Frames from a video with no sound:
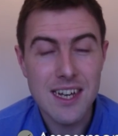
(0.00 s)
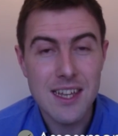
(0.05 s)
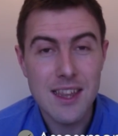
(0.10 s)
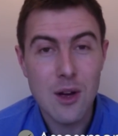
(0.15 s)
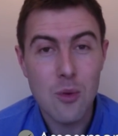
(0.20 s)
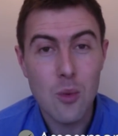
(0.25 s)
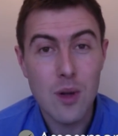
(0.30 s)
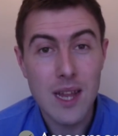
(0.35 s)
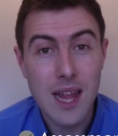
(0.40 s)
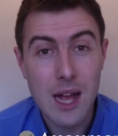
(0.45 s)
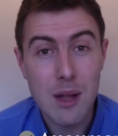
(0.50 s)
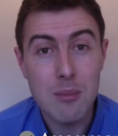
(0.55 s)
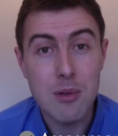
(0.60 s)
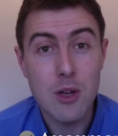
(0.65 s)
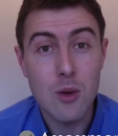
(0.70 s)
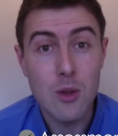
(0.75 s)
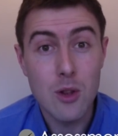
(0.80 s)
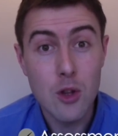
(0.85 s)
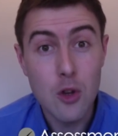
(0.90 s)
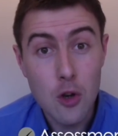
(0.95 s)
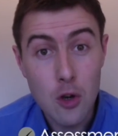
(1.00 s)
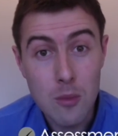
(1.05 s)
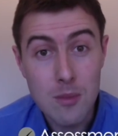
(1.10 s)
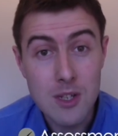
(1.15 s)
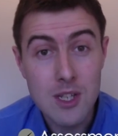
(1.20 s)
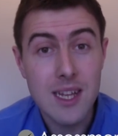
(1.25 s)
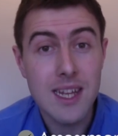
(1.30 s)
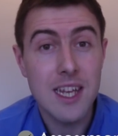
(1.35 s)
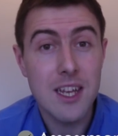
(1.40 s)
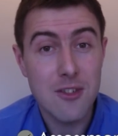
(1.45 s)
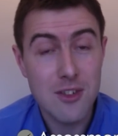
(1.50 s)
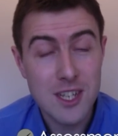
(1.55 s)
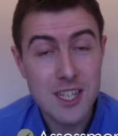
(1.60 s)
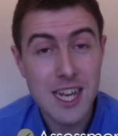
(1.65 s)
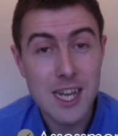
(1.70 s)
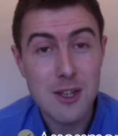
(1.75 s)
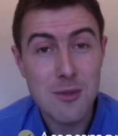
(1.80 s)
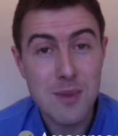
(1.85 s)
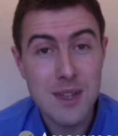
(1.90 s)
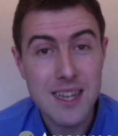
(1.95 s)
that will help you enormously at your
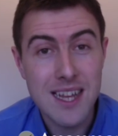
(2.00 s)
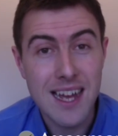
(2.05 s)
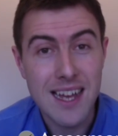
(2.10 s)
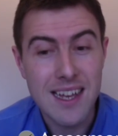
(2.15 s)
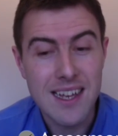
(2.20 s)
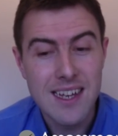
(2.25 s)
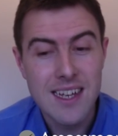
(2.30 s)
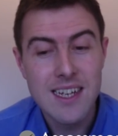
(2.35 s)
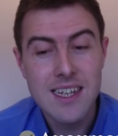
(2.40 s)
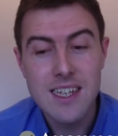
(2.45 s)
assessment day.